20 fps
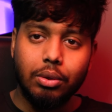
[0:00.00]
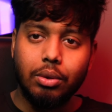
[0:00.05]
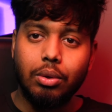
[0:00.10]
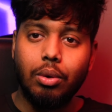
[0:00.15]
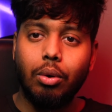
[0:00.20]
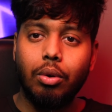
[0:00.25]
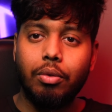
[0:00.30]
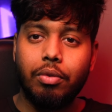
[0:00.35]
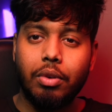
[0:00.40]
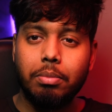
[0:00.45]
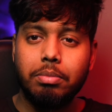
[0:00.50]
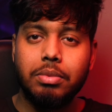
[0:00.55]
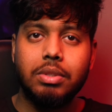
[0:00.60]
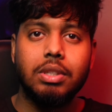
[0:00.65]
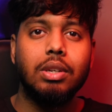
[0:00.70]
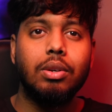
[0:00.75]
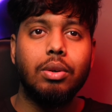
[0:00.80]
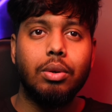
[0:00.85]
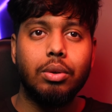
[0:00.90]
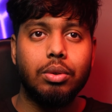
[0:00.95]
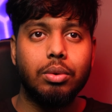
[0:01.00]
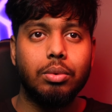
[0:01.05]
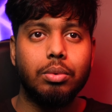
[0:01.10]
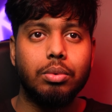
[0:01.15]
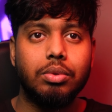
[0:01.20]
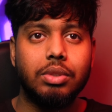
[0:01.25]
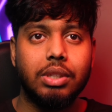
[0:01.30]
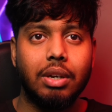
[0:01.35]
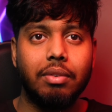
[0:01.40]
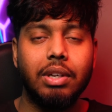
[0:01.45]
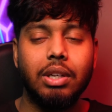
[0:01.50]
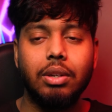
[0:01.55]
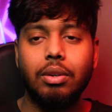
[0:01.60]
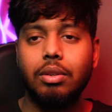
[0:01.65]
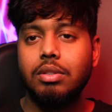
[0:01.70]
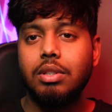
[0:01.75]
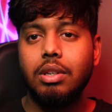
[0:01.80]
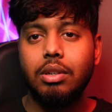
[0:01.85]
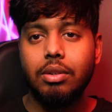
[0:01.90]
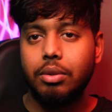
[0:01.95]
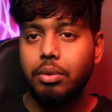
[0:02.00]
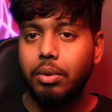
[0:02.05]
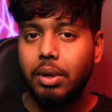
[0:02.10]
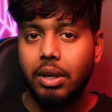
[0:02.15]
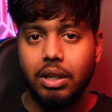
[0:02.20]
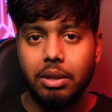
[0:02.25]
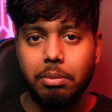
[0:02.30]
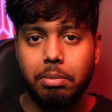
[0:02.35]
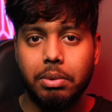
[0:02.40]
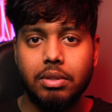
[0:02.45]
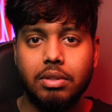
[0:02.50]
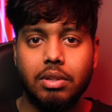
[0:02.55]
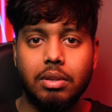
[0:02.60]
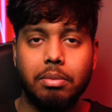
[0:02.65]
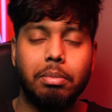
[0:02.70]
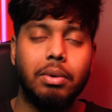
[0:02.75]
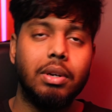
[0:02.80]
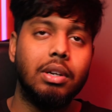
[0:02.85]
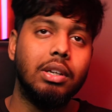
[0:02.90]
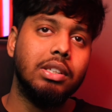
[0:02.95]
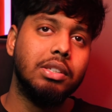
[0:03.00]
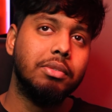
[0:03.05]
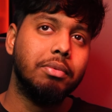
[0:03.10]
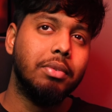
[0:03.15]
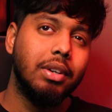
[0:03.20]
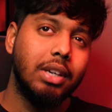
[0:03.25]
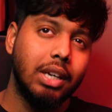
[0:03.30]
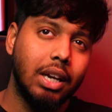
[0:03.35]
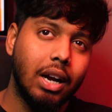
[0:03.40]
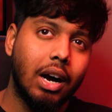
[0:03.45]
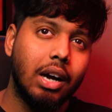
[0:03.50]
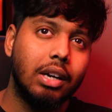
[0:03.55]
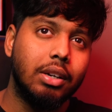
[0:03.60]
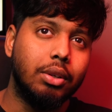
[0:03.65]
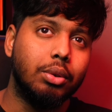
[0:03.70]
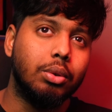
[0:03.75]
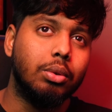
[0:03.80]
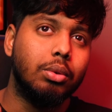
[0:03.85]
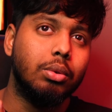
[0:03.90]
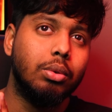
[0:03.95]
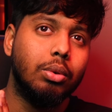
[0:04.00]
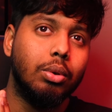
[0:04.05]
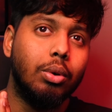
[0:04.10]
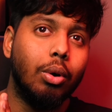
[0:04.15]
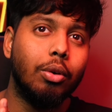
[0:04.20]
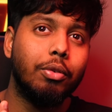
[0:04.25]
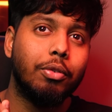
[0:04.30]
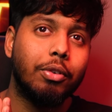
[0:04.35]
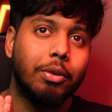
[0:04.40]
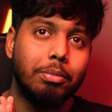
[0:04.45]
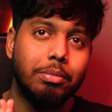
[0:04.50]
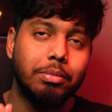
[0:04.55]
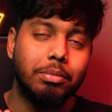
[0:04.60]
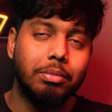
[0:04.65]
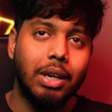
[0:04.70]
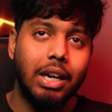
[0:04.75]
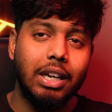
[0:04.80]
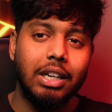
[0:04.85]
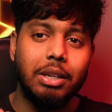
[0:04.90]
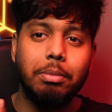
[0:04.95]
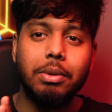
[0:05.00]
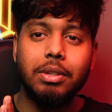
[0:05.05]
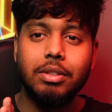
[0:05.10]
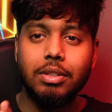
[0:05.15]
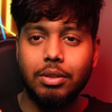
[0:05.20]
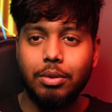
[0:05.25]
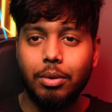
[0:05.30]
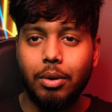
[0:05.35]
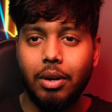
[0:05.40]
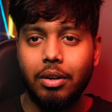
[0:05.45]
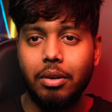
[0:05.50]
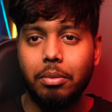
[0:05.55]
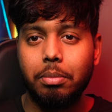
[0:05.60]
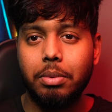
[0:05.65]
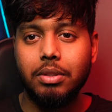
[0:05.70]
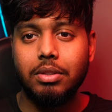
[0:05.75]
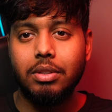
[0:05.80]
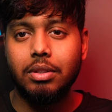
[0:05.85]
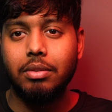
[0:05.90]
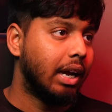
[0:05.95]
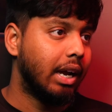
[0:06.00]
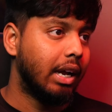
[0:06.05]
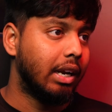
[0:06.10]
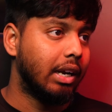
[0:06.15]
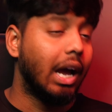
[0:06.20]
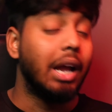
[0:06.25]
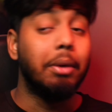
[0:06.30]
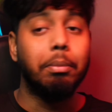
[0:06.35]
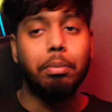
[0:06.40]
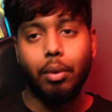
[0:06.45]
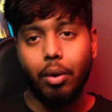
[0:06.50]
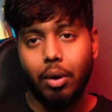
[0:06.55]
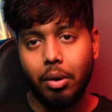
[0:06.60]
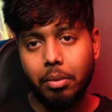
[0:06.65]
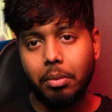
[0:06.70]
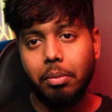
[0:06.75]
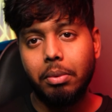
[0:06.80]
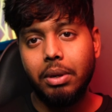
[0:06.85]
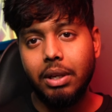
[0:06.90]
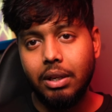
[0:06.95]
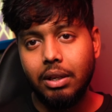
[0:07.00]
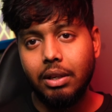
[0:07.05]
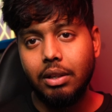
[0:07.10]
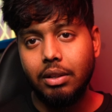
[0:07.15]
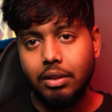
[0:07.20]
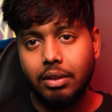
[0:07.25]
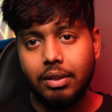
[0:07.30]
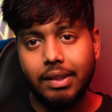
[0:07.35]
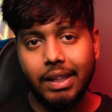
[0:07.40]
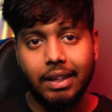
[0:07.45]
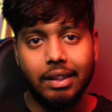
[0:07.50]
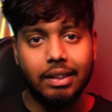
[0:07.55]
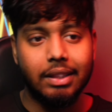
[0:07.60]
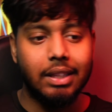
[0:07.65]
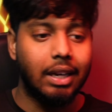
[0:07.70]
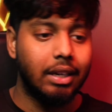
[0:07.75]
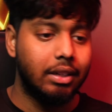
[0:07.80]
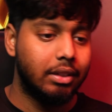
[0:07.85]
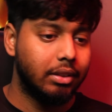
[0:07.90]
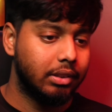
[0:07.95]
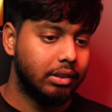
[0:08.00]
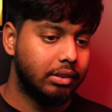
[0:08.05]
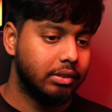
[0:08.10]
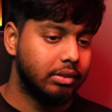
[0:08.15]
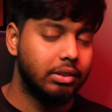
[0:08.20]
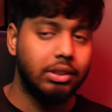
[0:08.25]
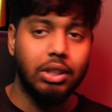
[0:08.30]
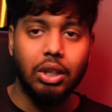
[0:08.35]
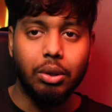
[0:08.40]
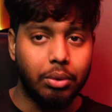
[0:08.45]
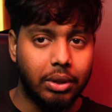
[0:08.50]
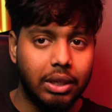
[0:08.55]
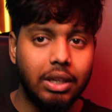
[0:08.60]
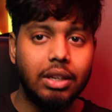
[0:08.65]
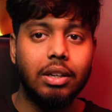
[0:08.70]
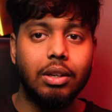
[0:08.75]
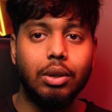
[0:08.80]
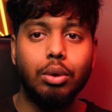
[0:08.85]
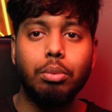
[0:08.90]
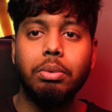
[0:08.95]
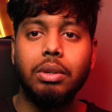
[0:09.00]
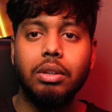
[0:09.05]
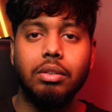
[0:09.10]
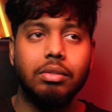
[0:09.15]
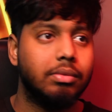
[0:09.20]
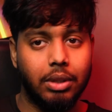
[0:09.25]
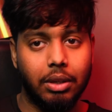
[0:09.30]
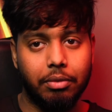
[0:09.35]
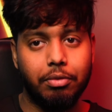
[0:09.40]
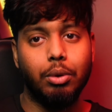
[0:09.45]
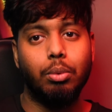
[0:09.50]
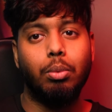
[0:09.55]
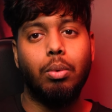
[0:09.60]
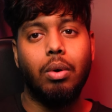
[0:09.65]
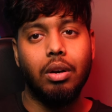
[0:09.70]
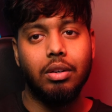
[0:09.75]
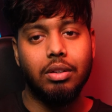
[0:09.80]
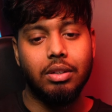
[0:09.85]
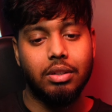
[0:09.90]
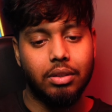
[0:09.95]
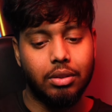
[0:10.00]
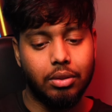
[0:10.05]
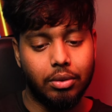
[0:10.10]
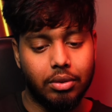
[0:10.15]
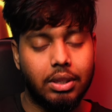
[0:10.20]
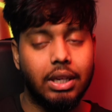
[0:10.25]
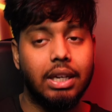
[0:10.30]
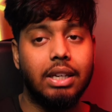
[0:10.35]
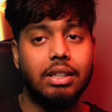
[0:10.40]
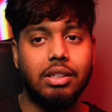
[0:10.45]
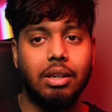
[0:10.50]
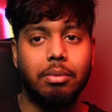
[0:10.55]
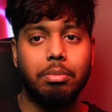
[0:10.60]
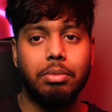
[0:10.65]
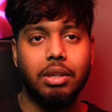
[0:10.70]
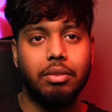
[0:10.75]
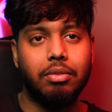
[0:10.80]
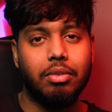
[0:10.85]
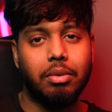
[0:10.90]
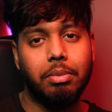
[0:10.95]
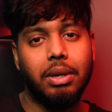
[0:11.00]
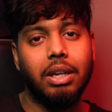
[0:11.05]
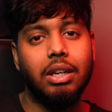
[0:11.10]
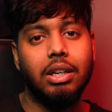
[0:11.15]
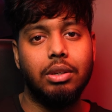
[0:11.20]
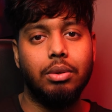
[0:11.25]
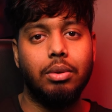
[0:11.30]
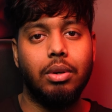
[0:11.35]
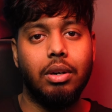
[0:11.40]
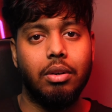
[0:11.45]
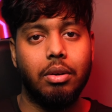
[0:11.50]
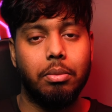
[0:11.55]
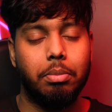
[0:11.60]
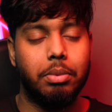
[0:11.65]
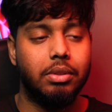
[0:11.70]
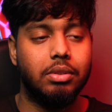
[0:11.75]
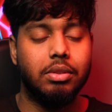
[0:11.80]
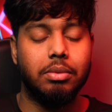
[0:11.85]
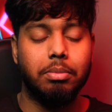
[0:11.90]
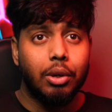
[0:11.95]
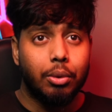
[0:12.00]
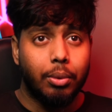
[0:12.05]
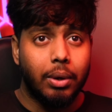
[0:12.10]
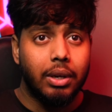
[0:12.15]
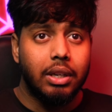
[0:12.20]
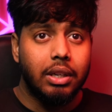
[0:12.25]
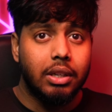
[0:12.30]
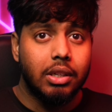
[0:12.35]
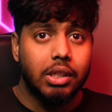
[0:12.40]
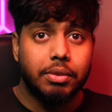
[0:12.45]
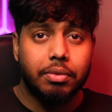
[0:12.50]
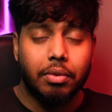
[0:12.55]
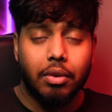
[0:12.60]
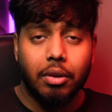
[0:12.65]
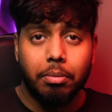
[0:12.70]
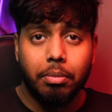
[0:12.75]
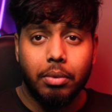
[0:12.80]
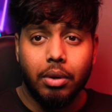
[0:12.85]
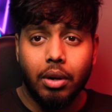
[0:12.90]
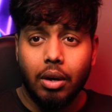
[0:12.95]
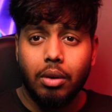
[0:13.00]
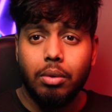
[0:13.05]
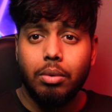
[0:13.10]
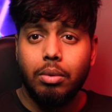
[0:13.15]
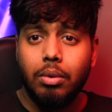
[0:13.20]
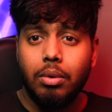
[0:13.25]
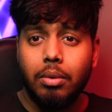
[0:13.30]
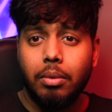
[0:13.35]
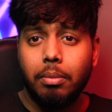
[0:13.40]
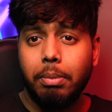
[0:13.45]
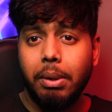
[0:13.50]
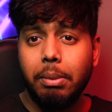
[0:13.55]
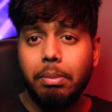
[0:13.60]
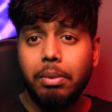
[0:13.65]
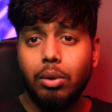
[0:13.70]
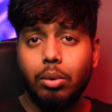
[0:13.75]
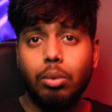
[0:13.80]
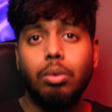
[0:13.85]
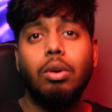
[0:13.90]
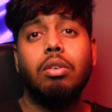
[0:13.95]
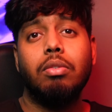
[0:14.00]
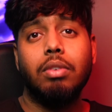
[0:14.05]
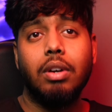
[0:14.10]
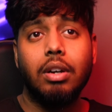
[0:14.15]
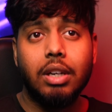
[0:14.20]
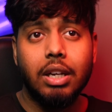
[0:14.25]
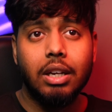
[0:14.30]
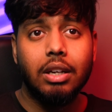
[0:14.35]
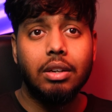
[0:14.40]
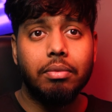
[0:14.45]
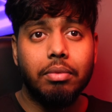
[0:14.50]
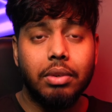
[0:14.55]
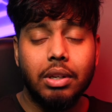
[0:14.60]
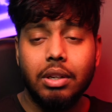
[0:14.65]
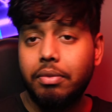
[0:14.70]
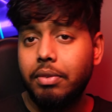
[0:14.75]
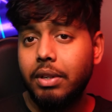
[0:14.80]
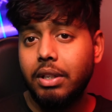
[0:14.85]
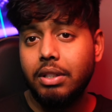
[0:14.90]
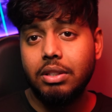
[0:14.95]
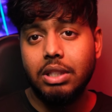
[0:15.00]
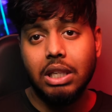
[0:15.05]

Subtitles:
go from 0 to 70 or 0 to 80%, but it's very hard to go from 80% to 100%. And I probably think that you need a human if you want to take something from 80 to 100%. 20 years from now, people who are working in VFX,